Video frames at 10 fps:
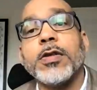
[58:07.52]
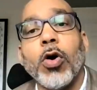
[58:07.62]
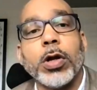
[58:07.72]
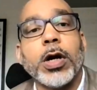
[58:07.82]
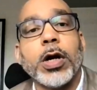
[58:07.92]
on
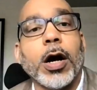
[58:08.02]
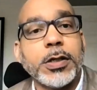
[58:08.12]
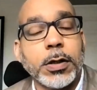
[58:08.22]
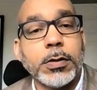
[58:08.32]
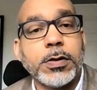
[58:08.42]
the
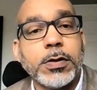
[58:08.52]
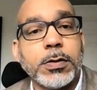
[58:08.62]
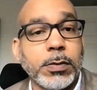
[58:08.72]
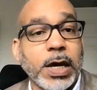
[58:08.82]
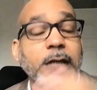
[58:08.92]
smaller
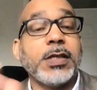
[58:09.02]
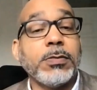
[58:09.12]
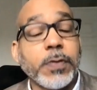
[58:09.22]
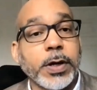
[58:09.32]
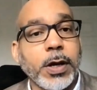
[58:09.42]
articles, and
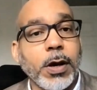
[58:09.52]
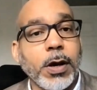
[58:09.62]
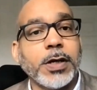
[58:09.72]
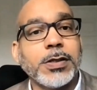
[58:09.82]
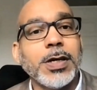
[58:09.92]
that seems
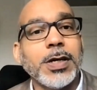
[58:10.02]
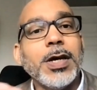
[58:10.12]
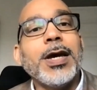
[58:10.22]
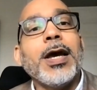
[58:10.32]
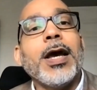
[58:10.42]
fairly
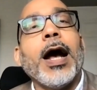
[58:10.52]
obvious.